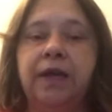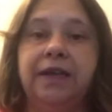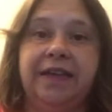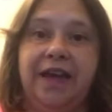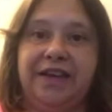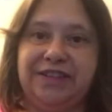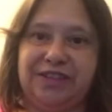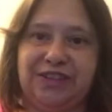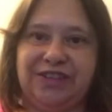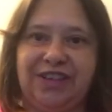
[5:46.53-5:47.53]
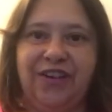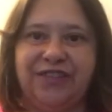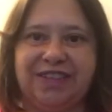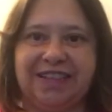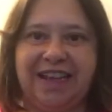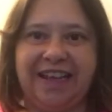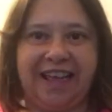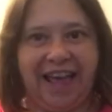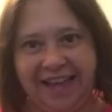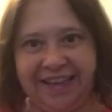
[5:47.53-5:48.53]
yeah, it's just obviously
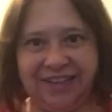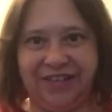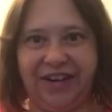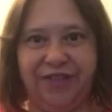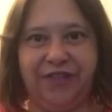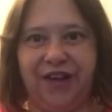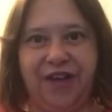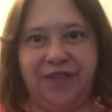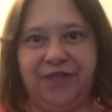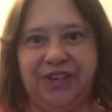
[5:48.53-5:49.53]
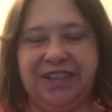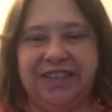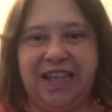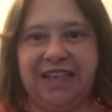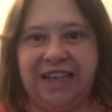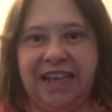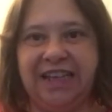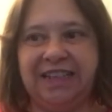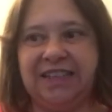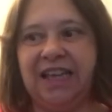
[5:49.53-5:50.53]
catering for everybody's
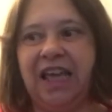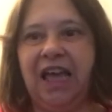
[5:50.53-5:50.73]
needs